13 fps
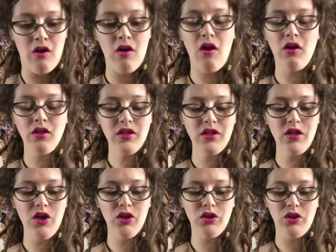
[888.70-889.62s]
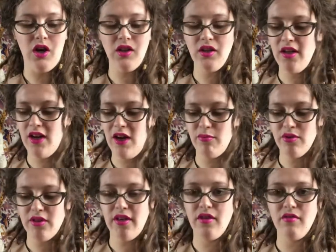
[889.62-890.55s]
honestly, a lot like apple
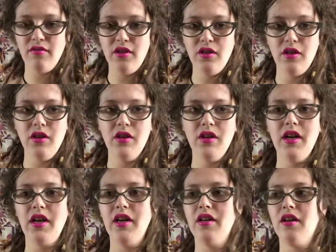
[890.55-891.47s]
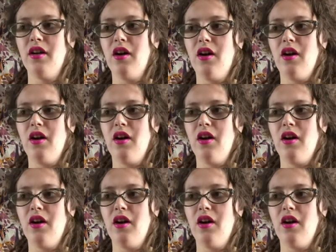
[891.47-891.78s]
cider vinegar, and